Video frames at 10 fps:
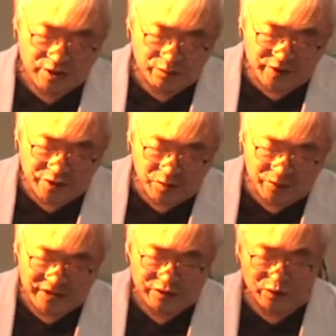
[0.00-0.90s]
we know
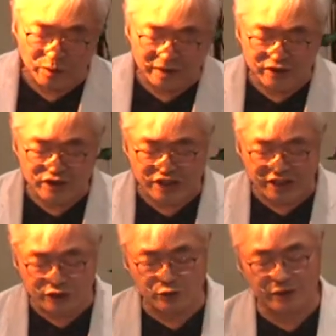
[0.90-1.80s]
that you are the
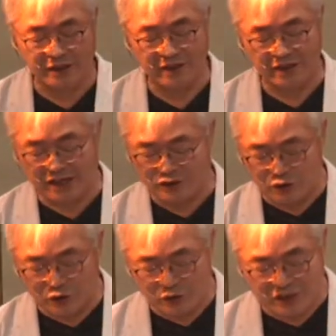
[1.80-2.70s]
genuine and
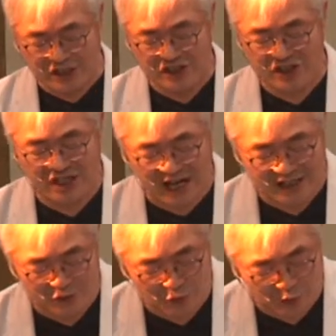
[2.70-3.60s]
you teach
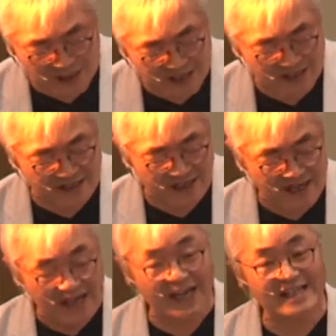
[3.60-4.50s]
God's way
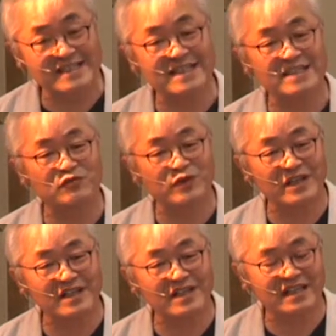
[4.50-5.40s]
as it
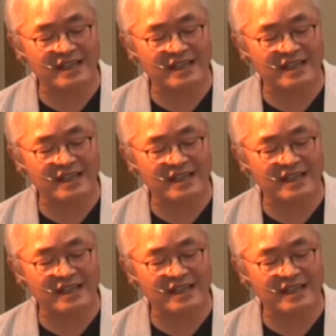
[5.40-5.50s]
really